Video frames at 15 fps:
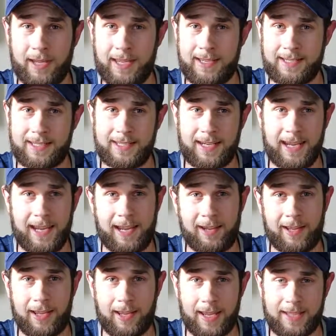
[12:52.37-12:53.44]

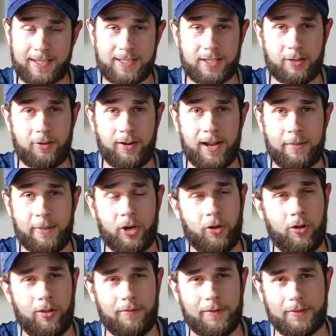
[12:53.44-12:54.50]
Instagram, and
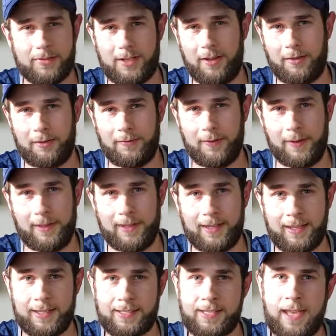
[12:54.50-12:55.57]
all of those other fun
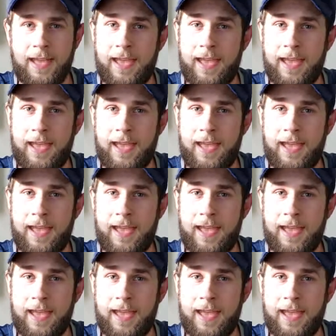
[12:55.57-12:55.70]
things.